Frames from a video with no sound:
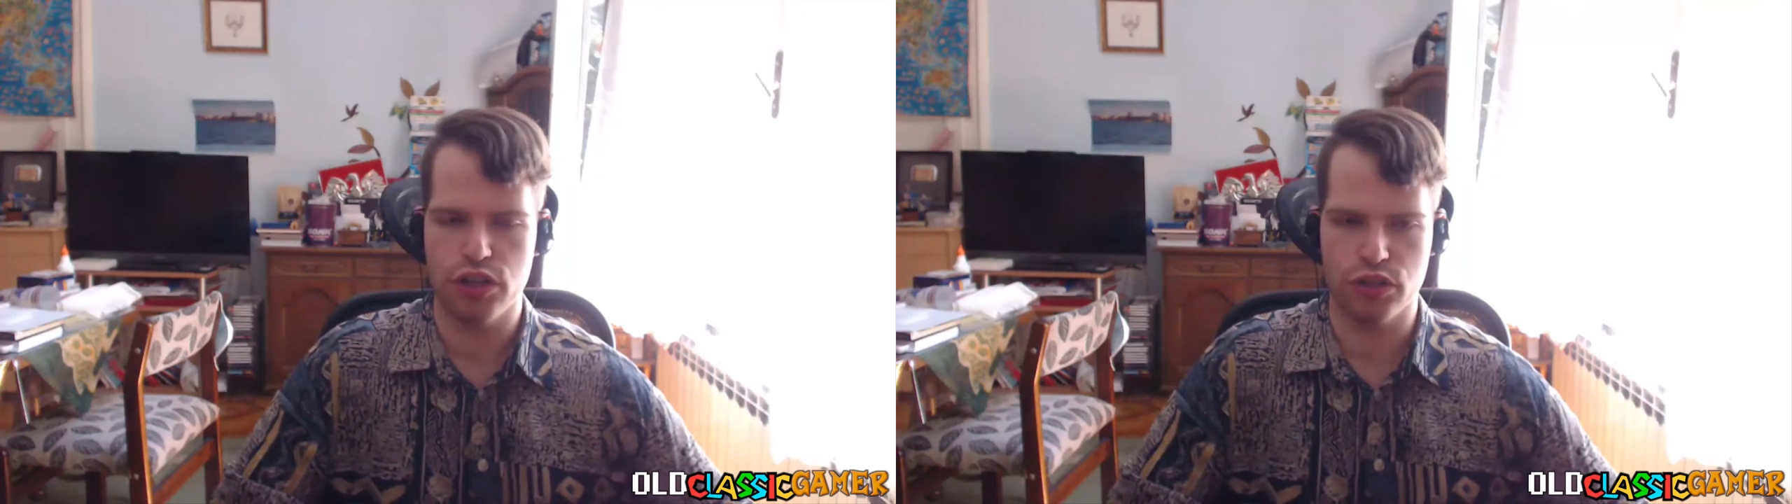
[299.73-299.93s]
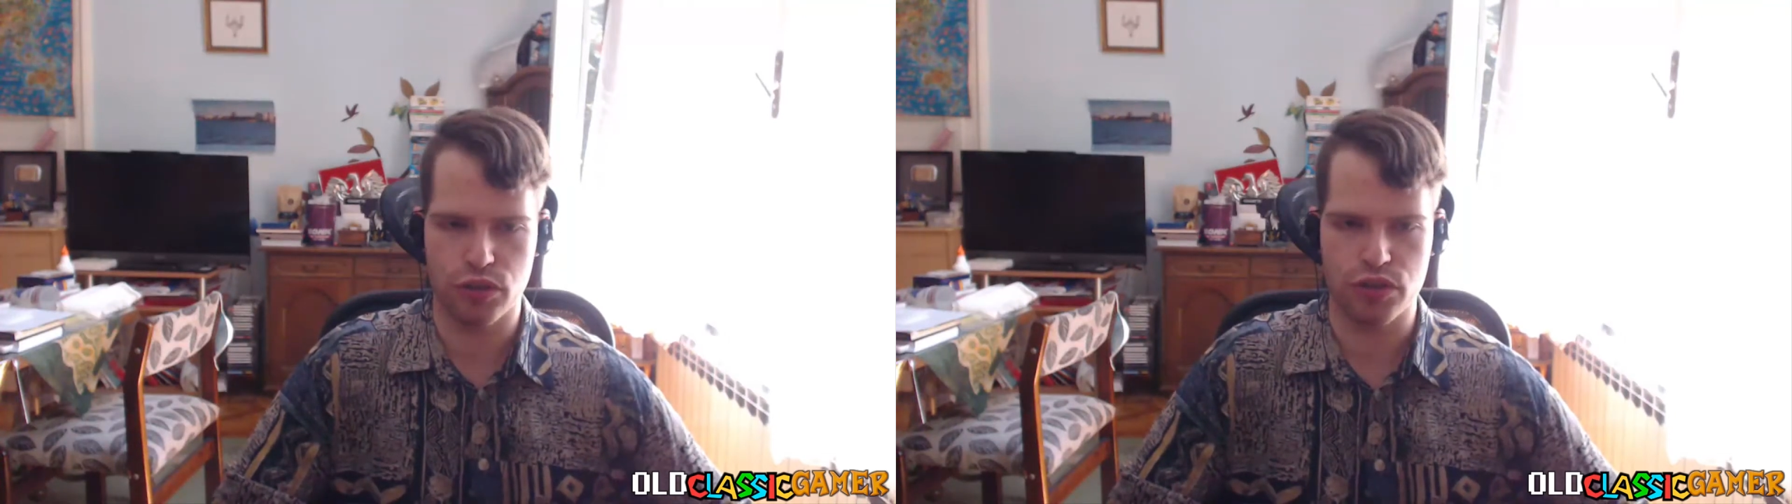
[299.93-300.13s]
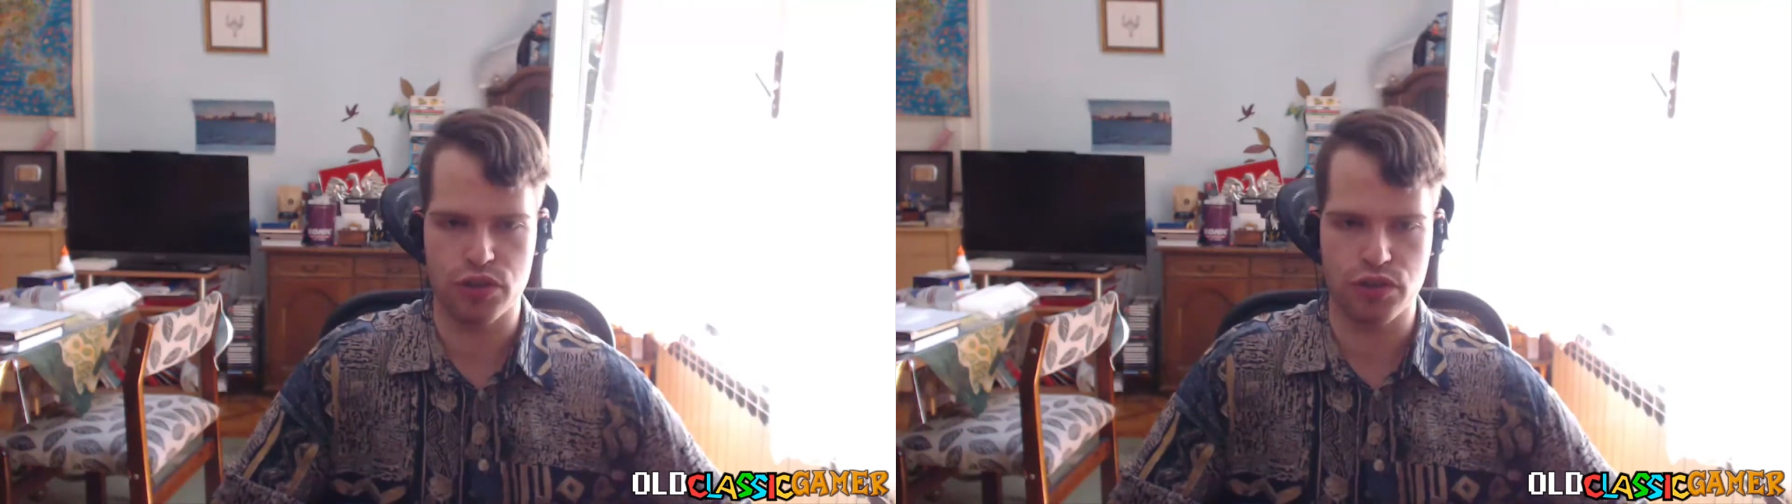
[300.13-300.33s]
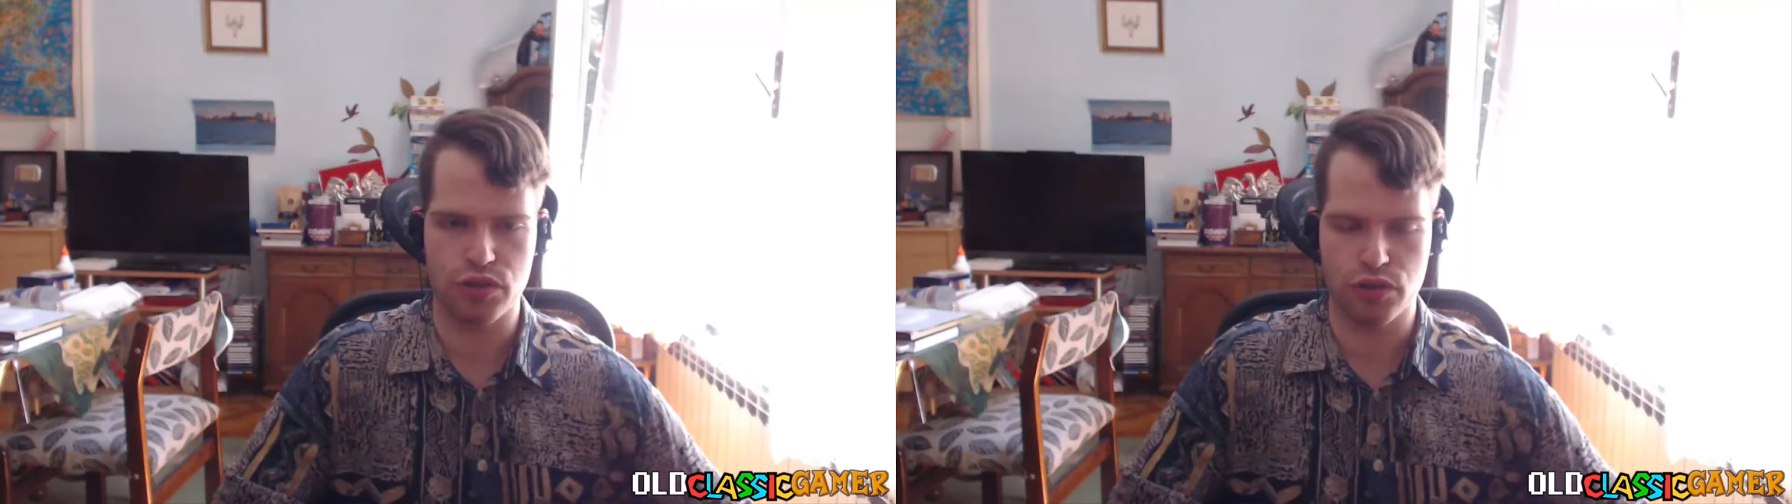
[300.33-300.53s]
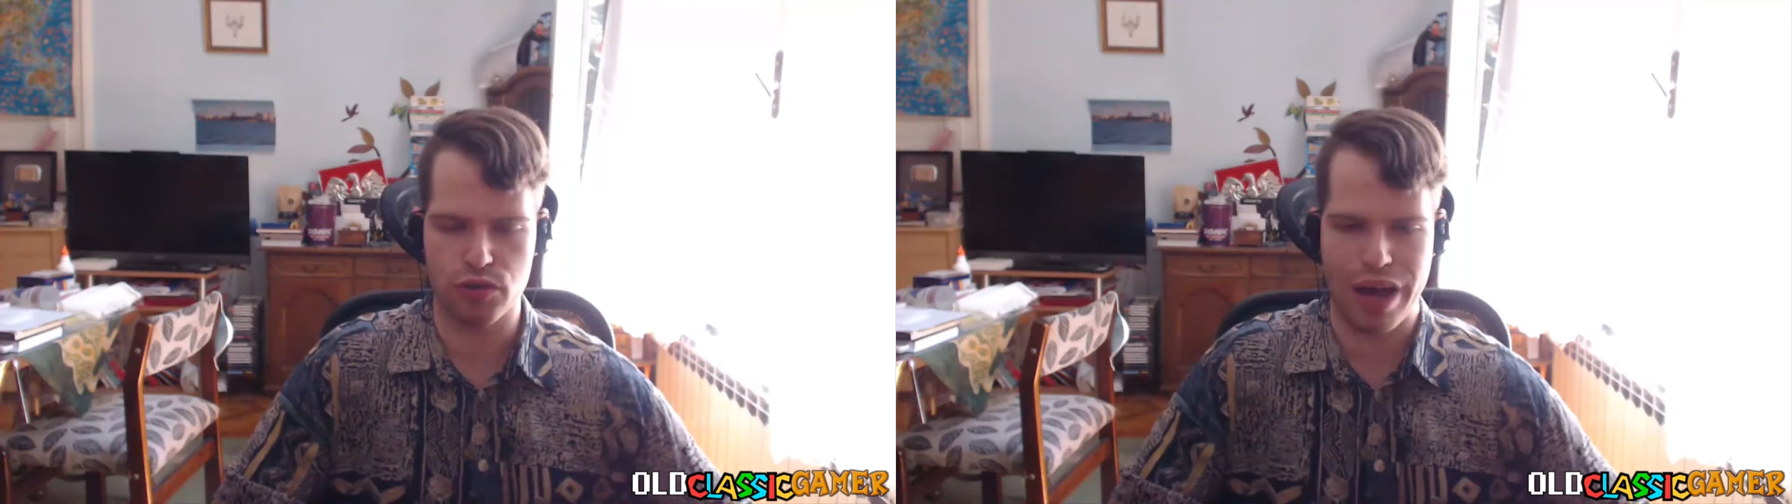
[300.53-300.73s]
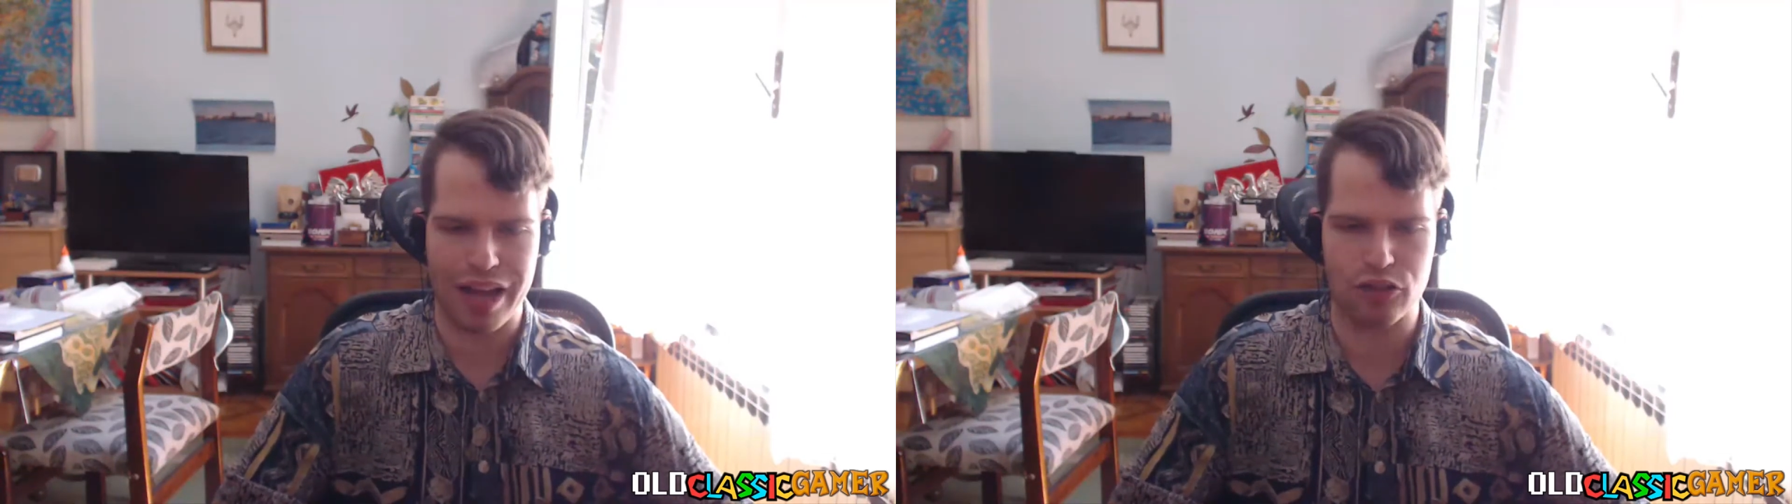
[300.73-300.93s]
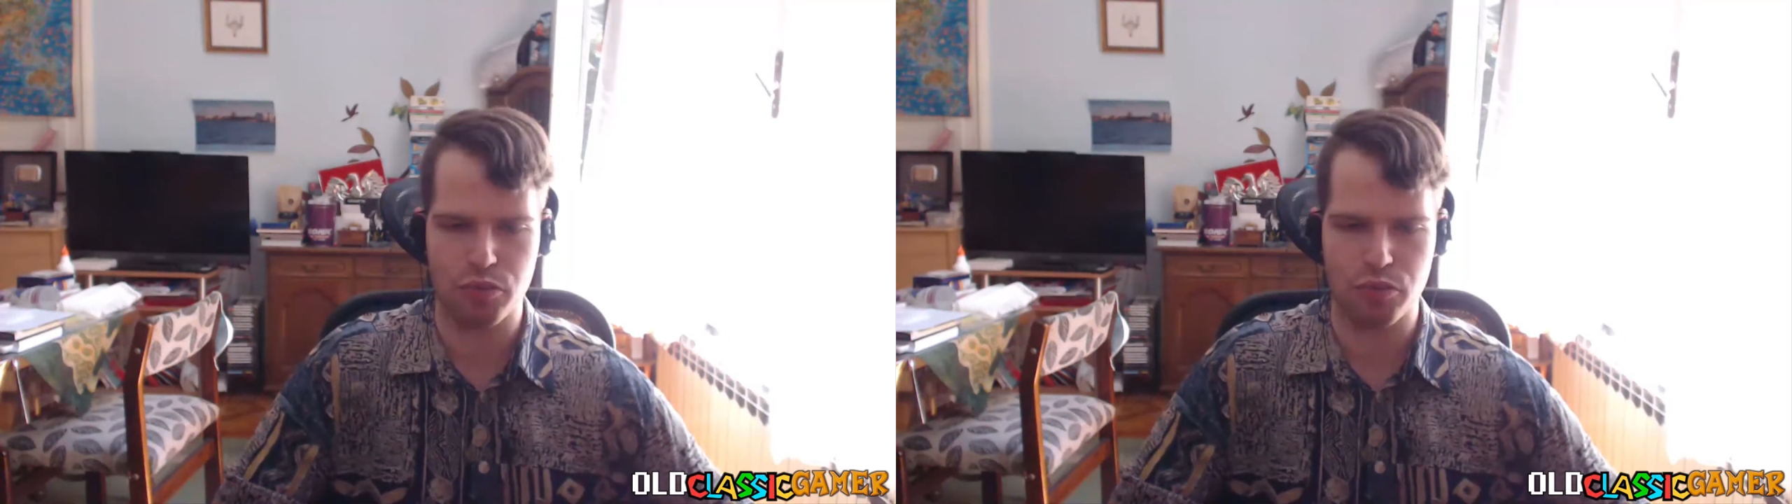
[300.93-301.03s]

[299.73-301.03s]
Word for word: you you had